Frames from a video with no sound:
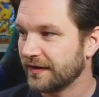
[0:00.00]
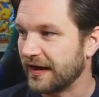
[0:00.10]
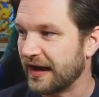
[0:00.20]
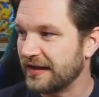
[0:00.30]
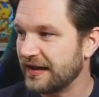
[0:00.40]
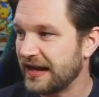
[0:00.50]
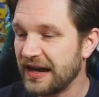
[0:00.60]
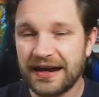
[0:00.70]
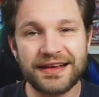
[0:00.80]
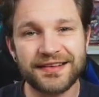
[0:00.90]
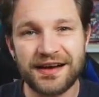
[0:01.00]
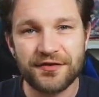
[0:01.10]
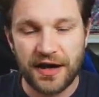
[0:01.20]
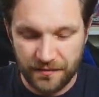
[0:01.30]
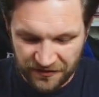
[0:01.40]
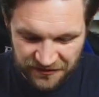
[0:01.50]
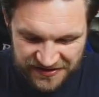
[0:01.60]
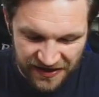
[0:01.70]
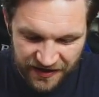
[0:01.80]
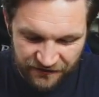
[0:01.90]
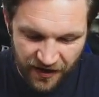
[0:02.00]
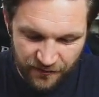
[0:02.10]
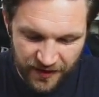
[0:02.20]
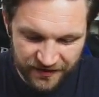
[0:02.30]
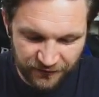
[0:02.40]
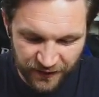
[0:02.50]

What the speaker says: And then here is another couple of alternative artworks for